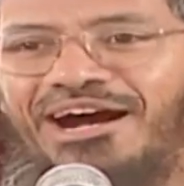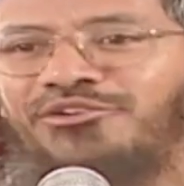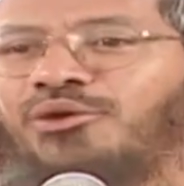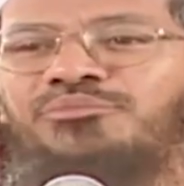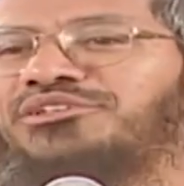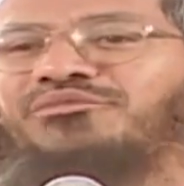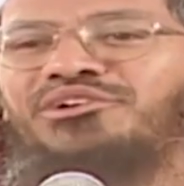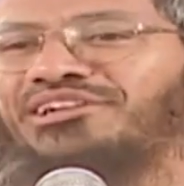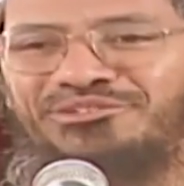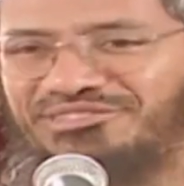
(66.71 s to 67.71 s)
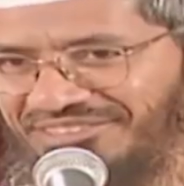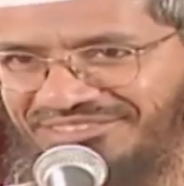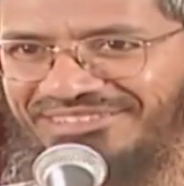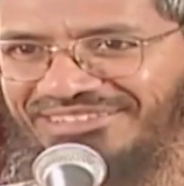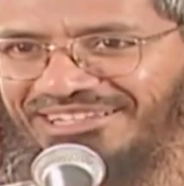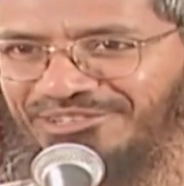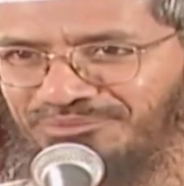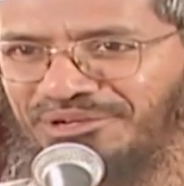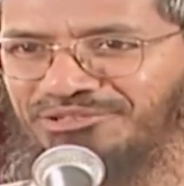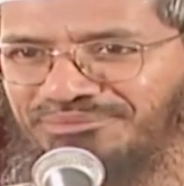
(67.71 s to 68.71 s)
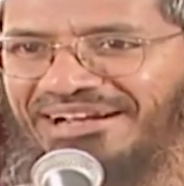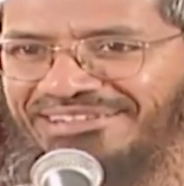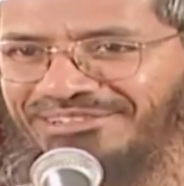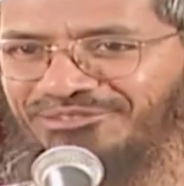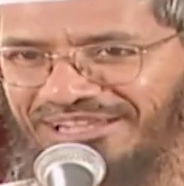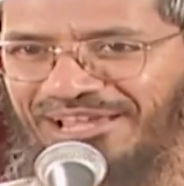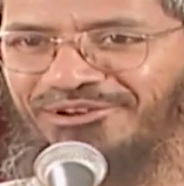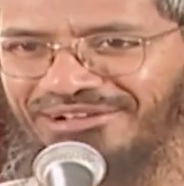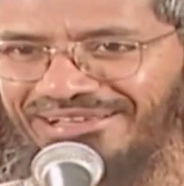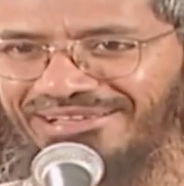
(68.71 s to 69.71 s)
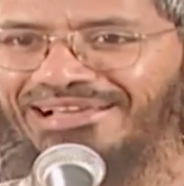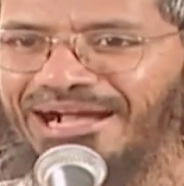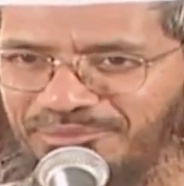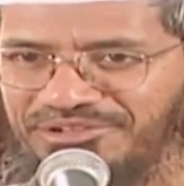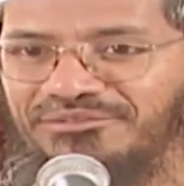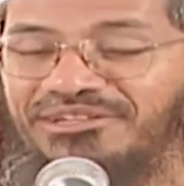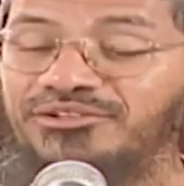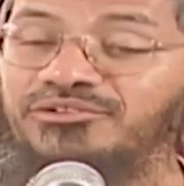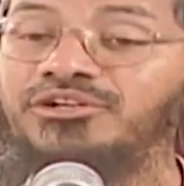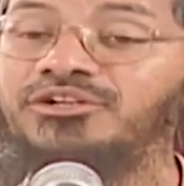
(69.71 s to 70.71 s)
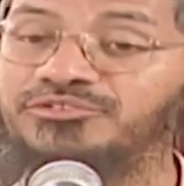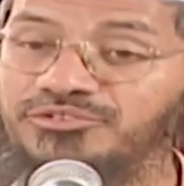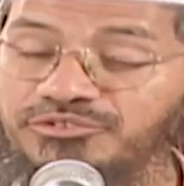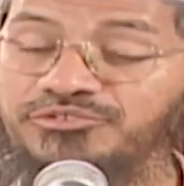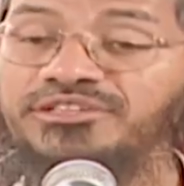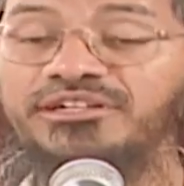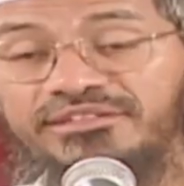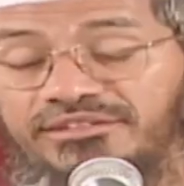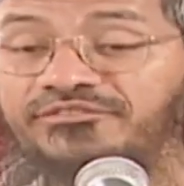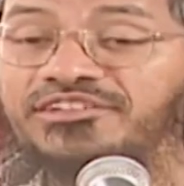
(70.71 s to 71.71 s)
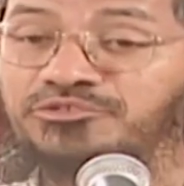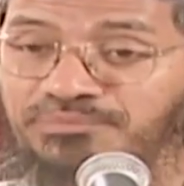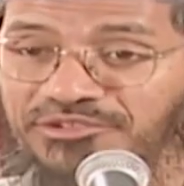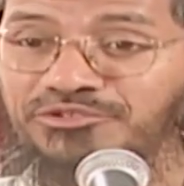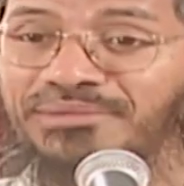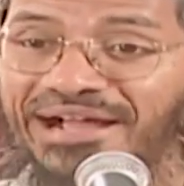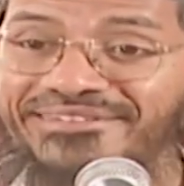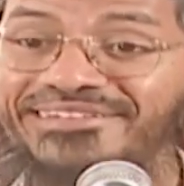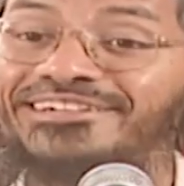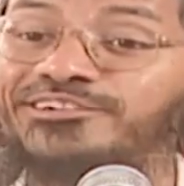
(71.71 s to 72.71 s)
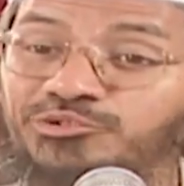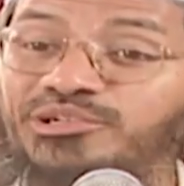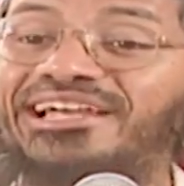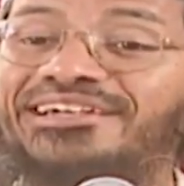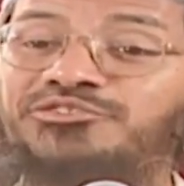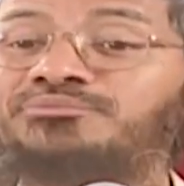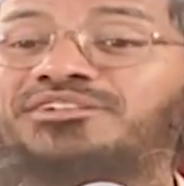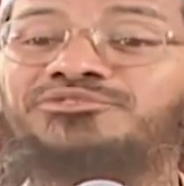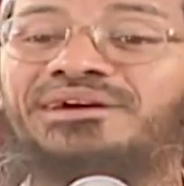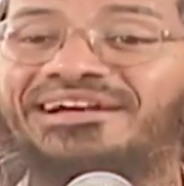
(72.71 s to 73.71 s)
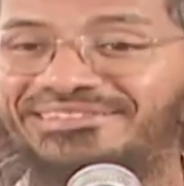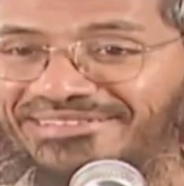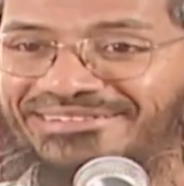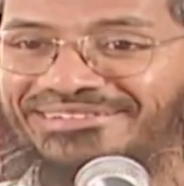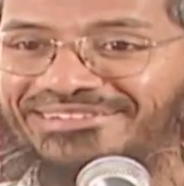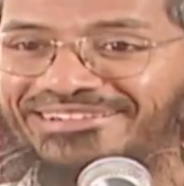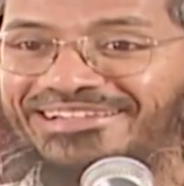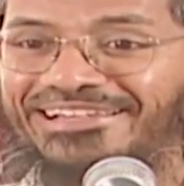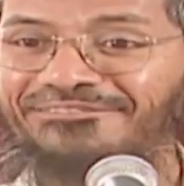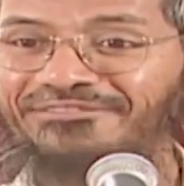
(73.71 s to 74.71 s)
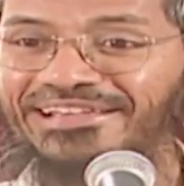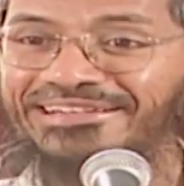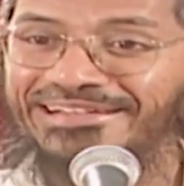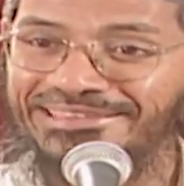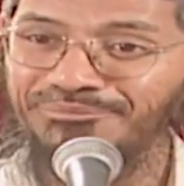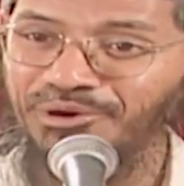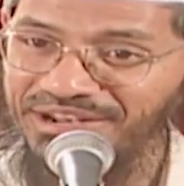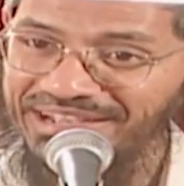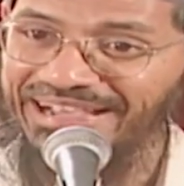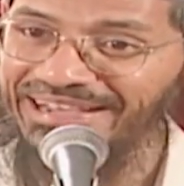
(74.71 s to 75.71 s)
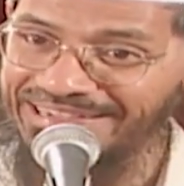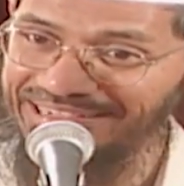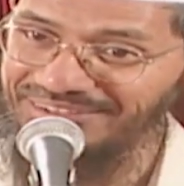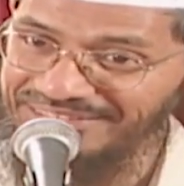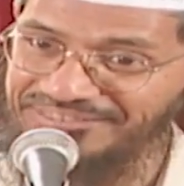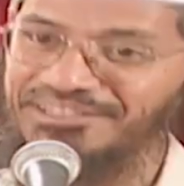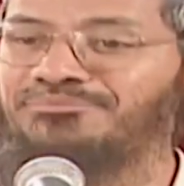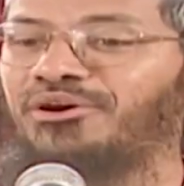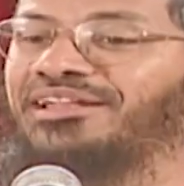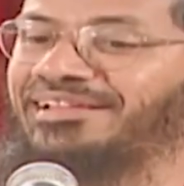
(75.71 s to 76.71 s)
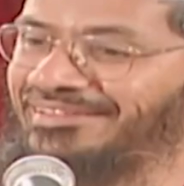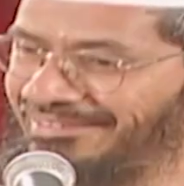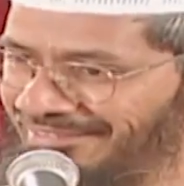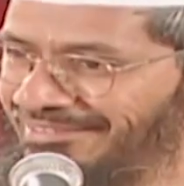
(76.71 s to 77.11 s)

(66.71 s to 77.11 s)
A non-Muslim will not tell you this. Jumma jumma 8 din jo dialogue hai, a Muslim will tell you. So you say, even jumma jumma 8 din, it is too late, jumma jumma 8 din. If I hear in the morning, I can deliver the same morning.